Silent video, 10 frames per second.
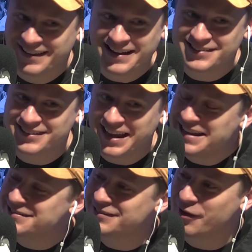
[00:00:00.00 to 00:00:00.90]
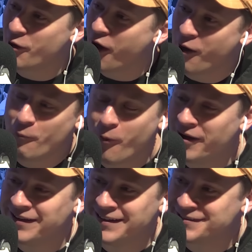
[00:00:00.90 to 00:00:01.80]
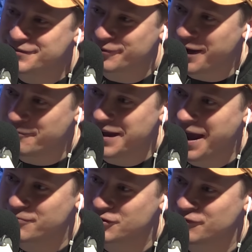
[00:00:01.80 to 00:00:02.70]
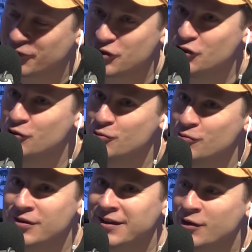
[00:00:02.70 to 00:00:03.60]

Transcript: It's it's what an Instagram caption for you